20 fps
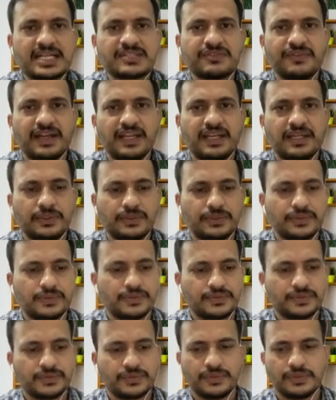values.
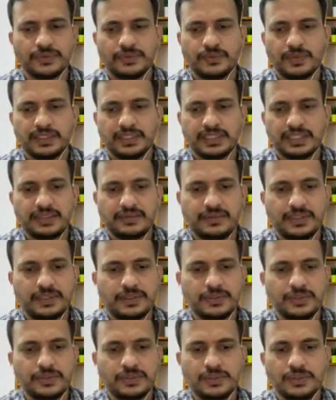So what I will
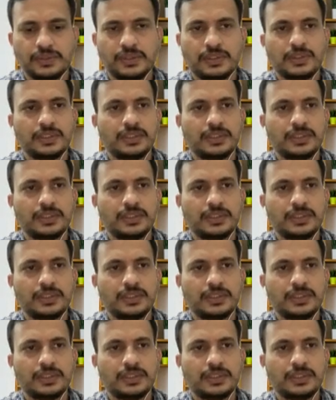do,